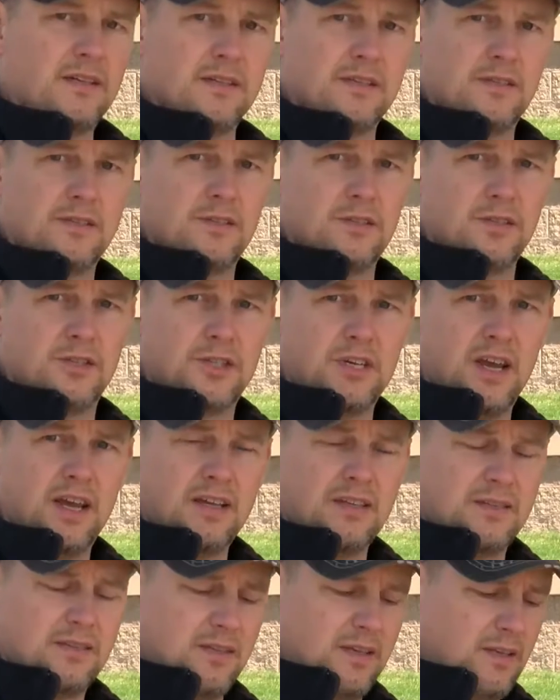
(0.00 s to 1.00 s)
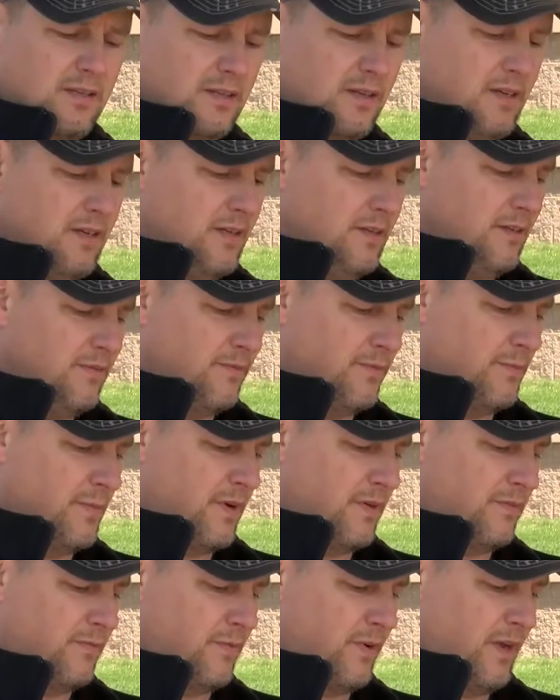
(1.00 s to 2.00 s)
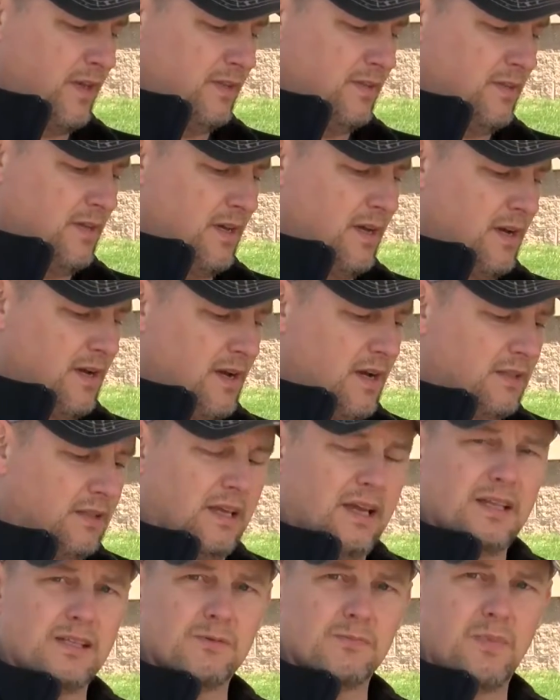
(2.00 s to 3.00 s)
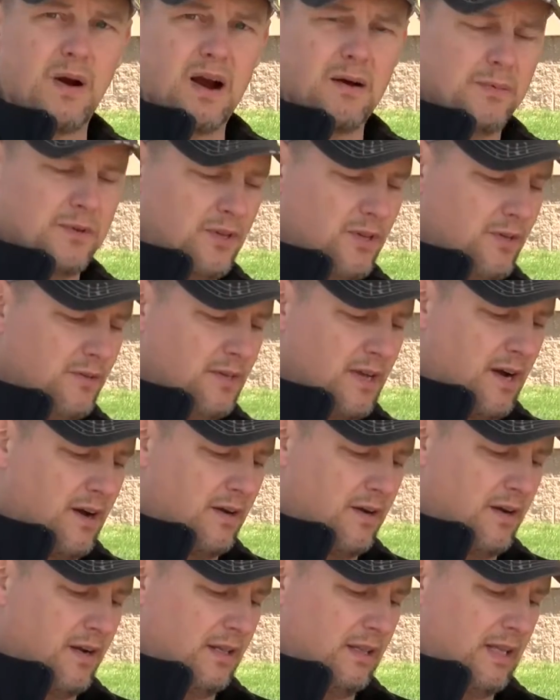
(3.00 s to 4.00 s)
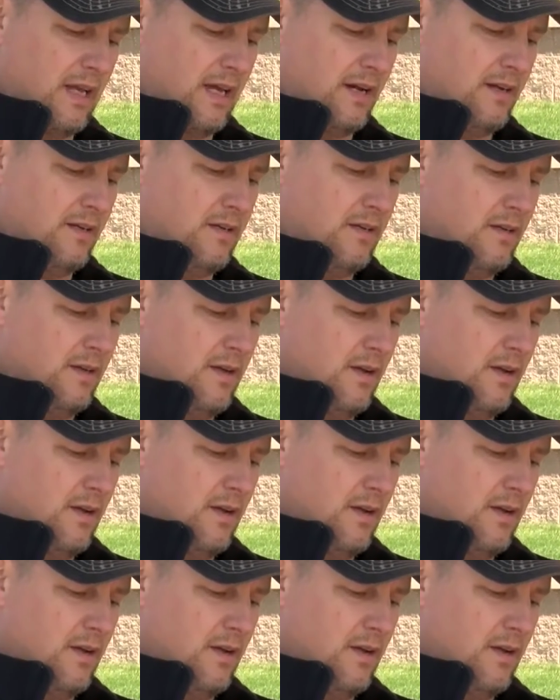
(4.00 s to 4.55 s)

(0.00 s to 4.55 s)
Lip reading: and shake seasoning from our friends at Lane's Barbecue down in Atlanta.